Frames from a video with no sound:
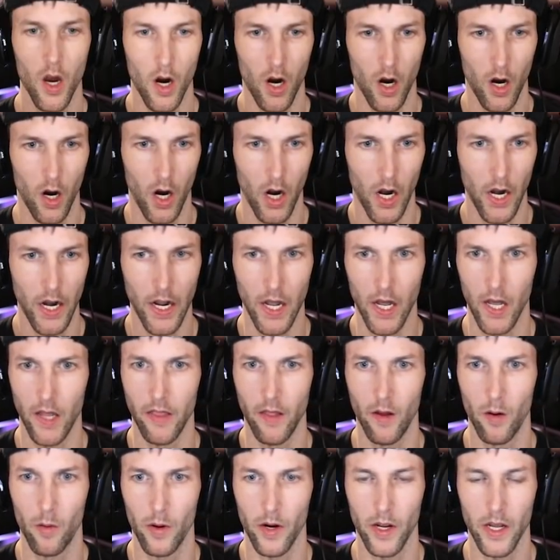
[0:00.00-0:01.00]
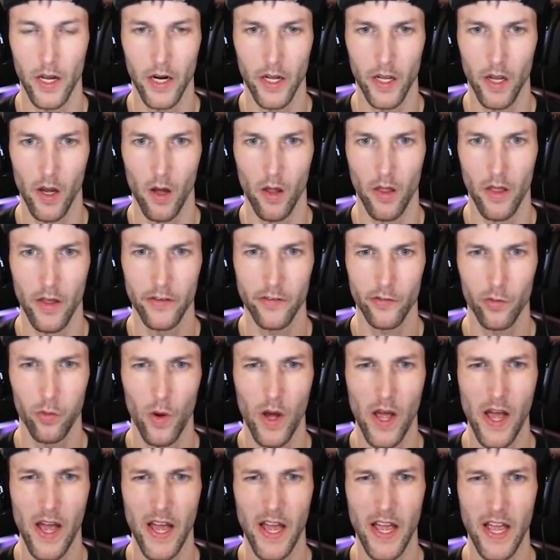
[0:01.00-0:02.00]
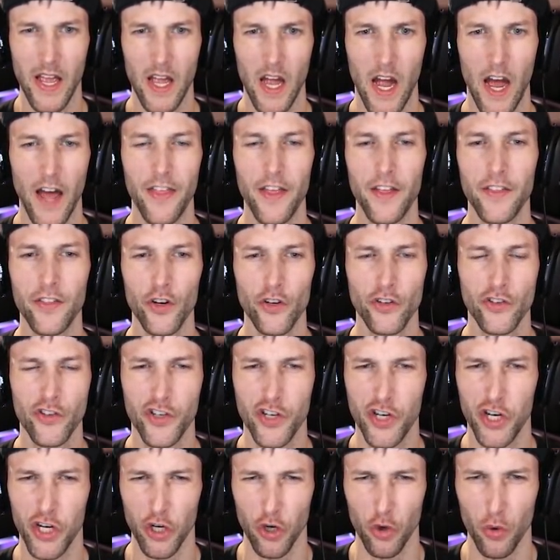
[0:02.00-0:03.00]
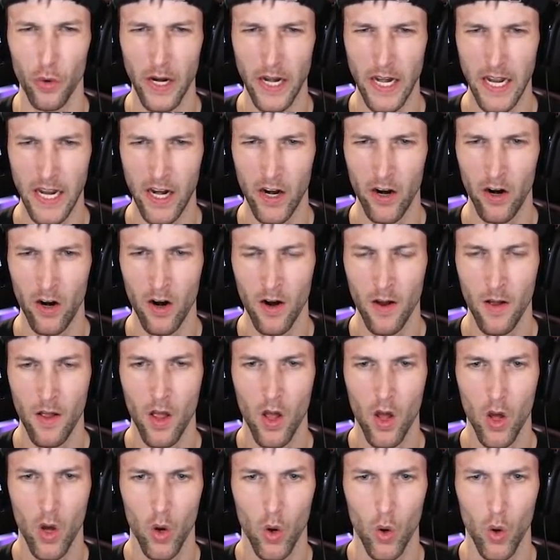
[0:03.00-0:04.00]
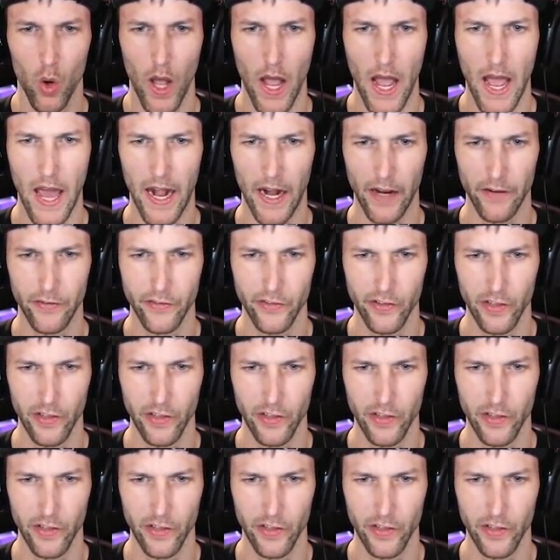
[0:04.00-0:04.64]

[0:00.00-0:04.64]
All right, and then we're gonna go this way. I think there's two in here, and I